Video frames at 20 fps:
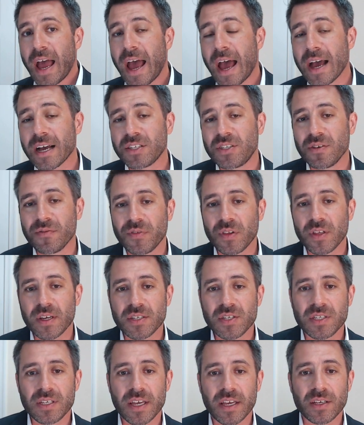active
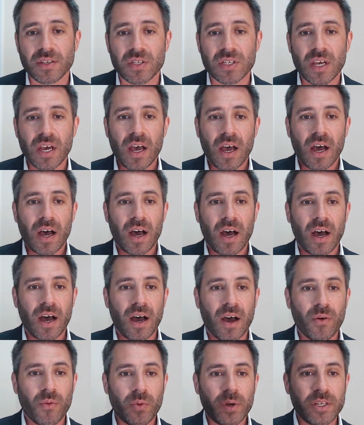listings.
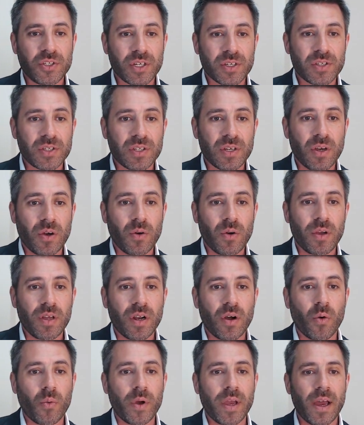
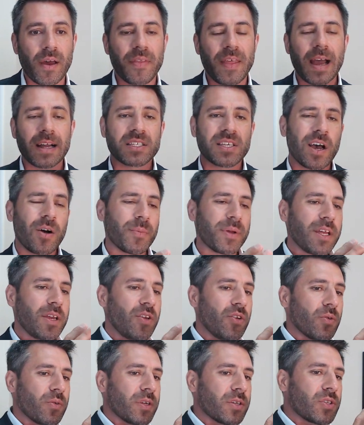That's how many
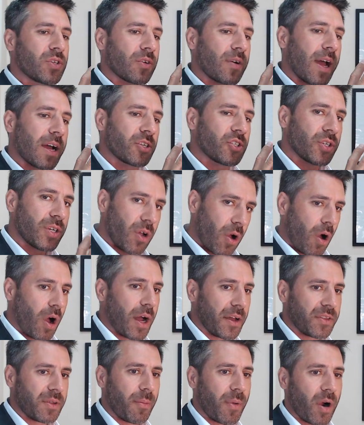units are actually
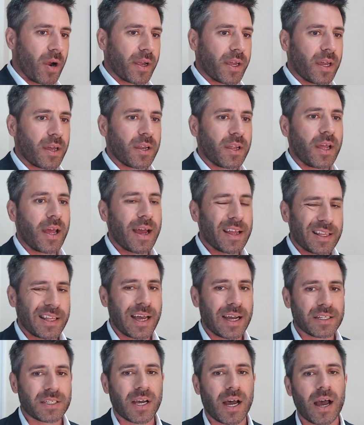on the market at
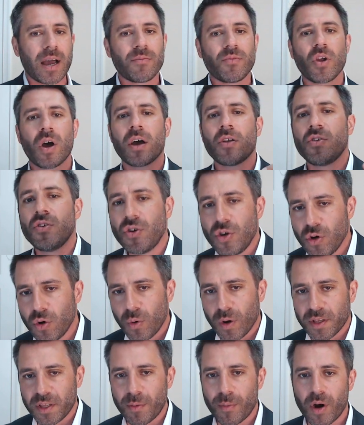that time, not
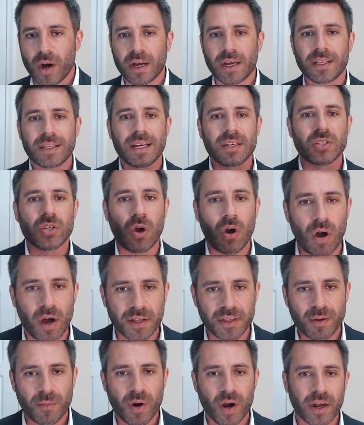new on the market, that's
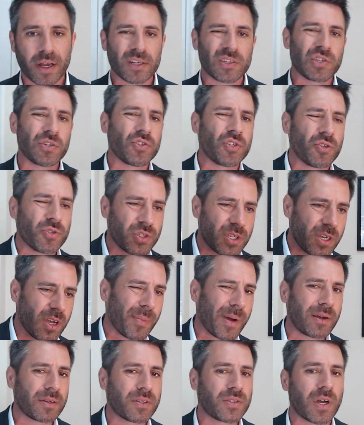on the market. So it's usually
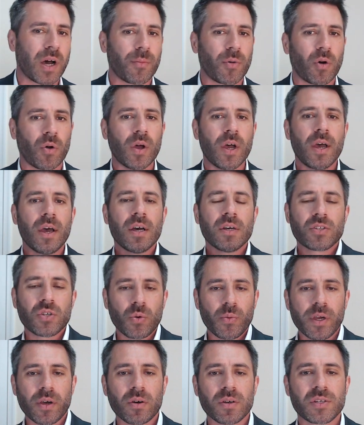about double.
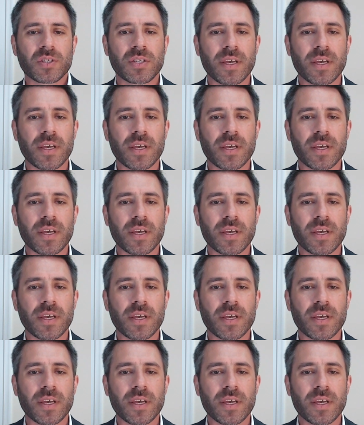So we go to